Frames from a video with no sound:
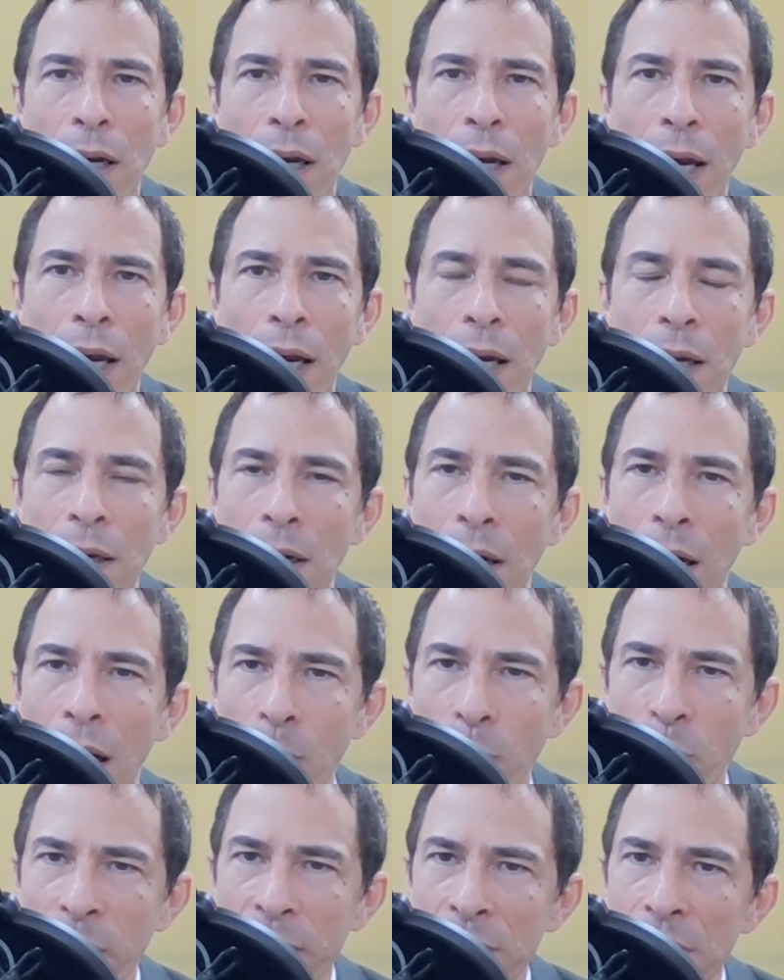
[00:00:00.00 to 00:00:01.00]
and I
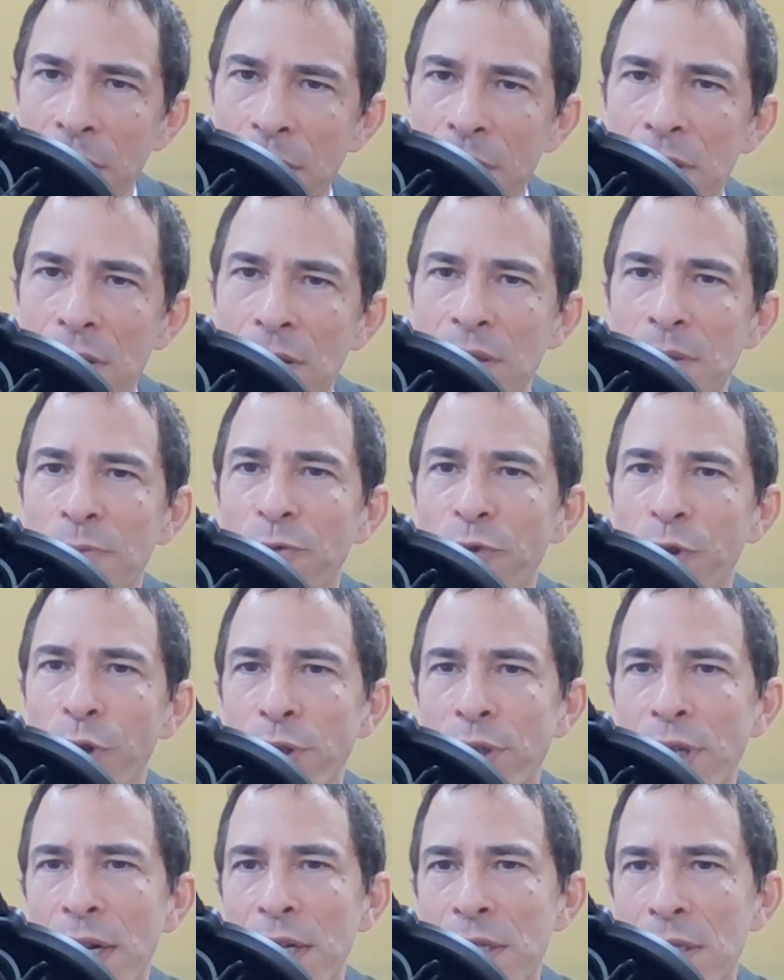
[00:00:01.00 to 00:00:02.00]
went into some
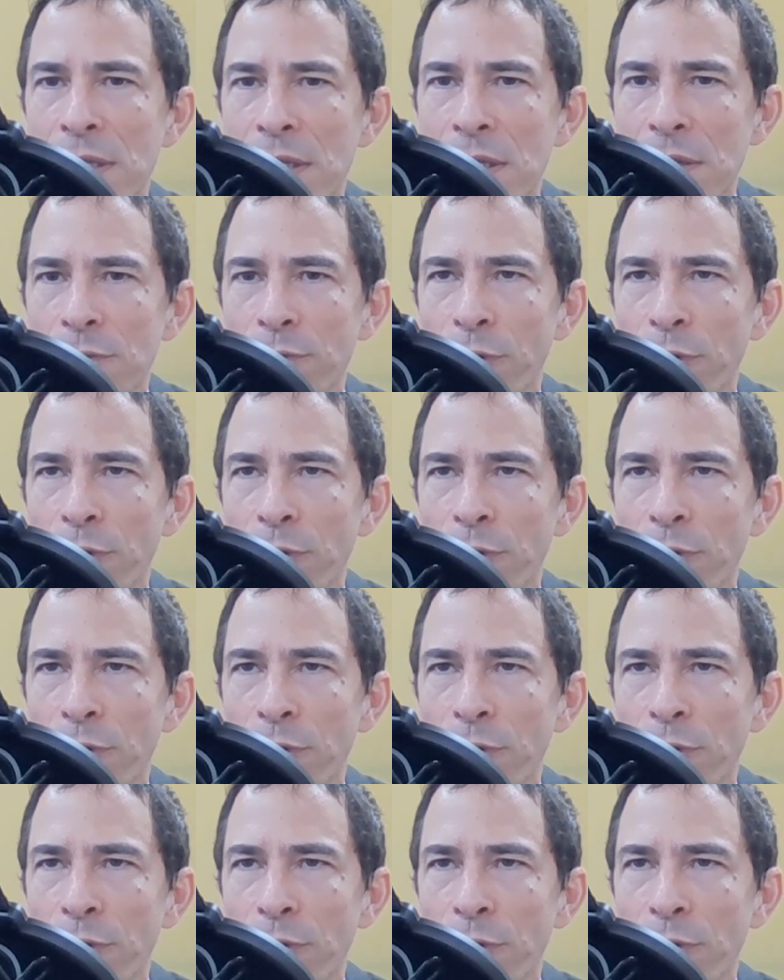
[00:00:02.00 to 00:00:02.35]
variations